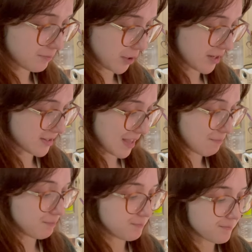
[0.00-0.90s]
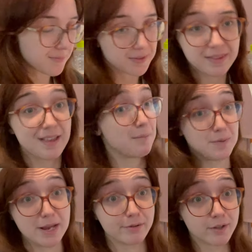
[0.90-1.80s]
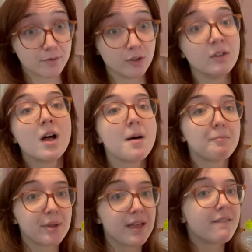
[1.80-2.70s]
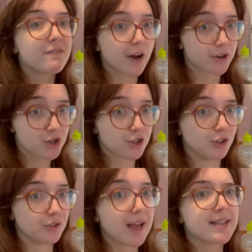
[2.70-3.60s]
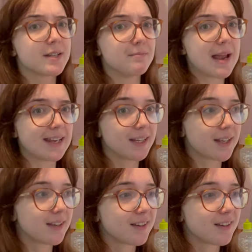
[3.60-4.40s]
because they're beautiful, but they're functional. They're to make